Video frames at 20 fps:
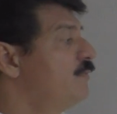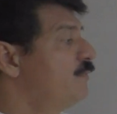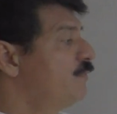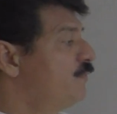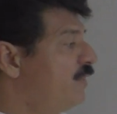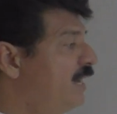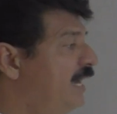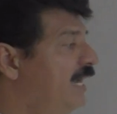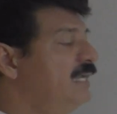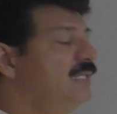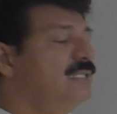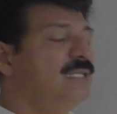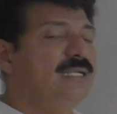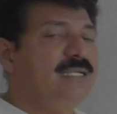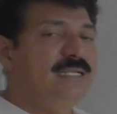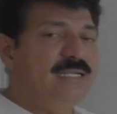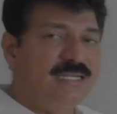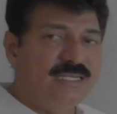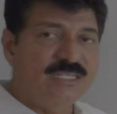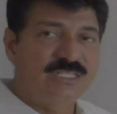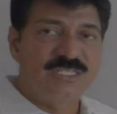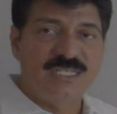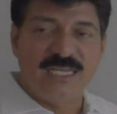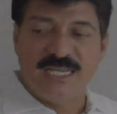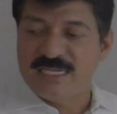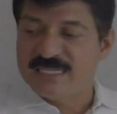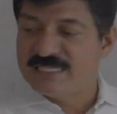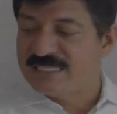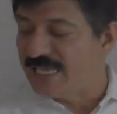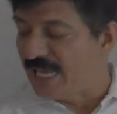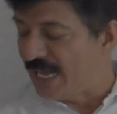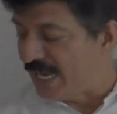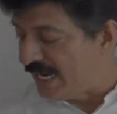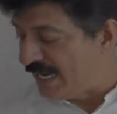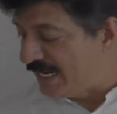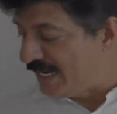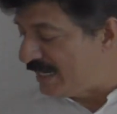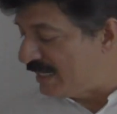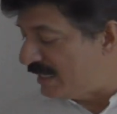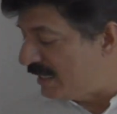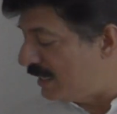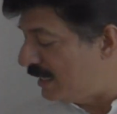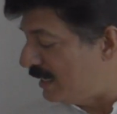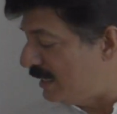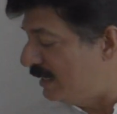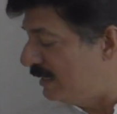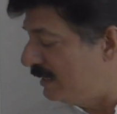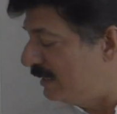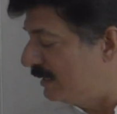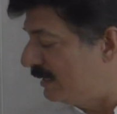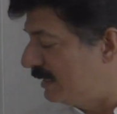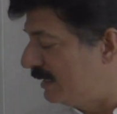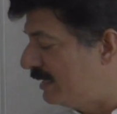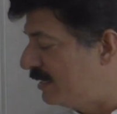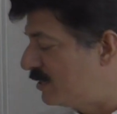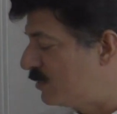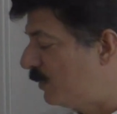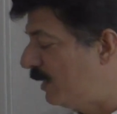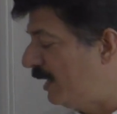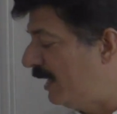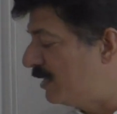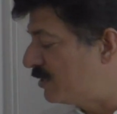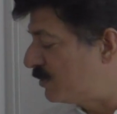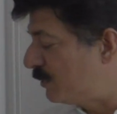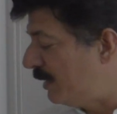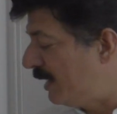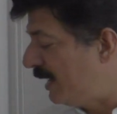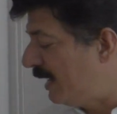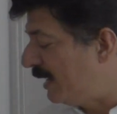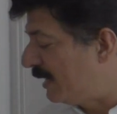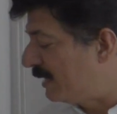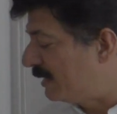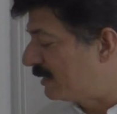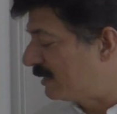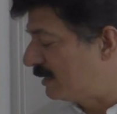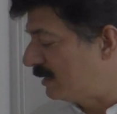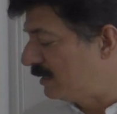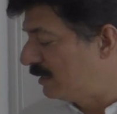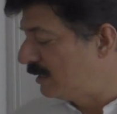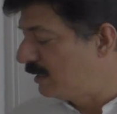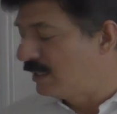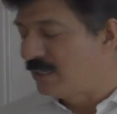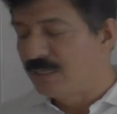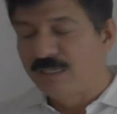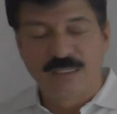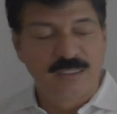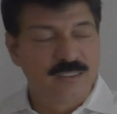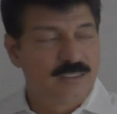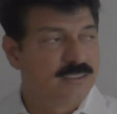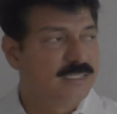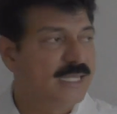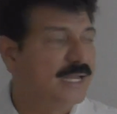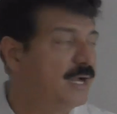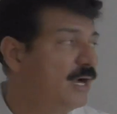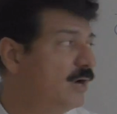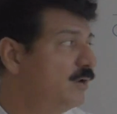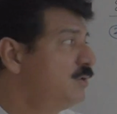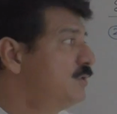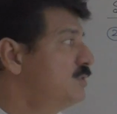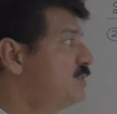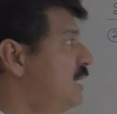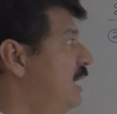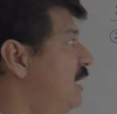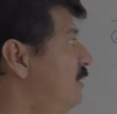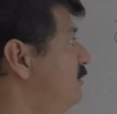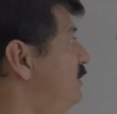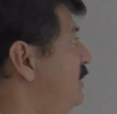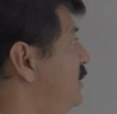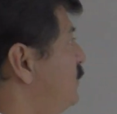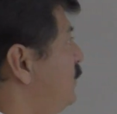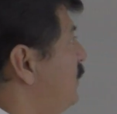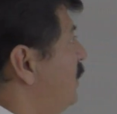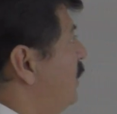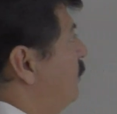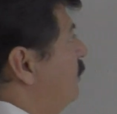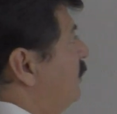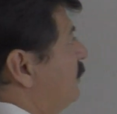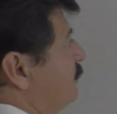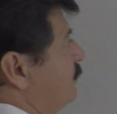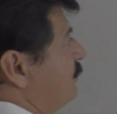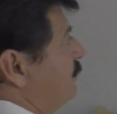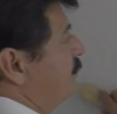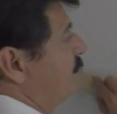Find the distance and the displacement. Then how to solve this problem?